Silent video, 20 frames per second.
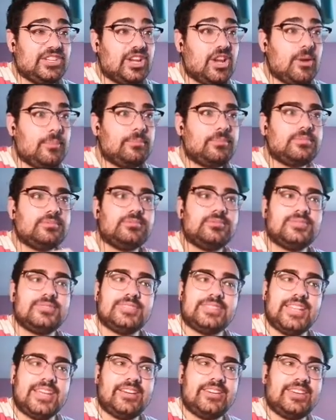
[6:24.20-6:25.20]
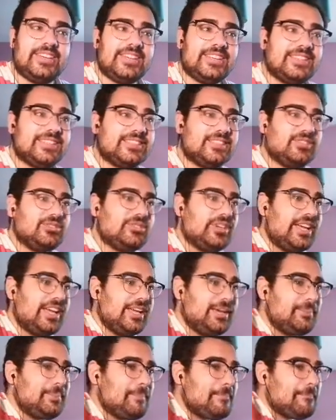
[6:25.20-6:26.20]
at there it is,
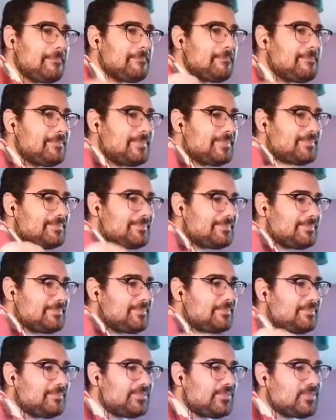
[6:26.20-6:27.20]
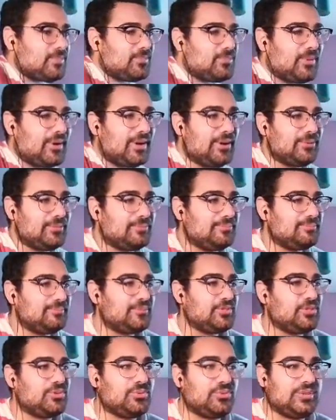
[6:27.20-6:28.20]
okay. Wow,
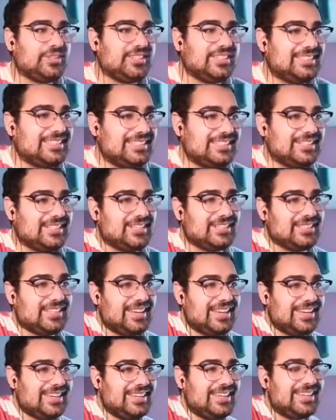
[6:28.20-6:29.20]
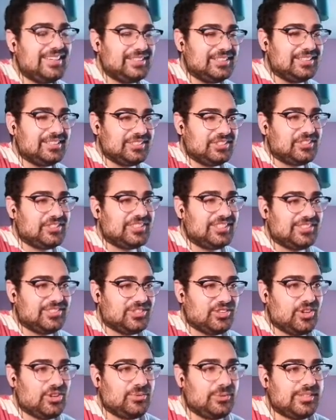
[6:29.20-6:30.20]
you really did not lie. He literally
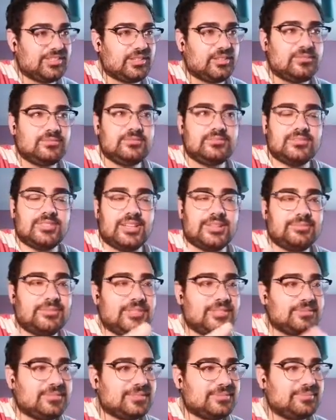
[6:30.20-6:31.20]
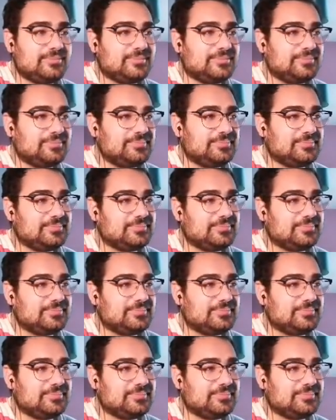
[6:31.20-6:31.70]
is always- oh my god.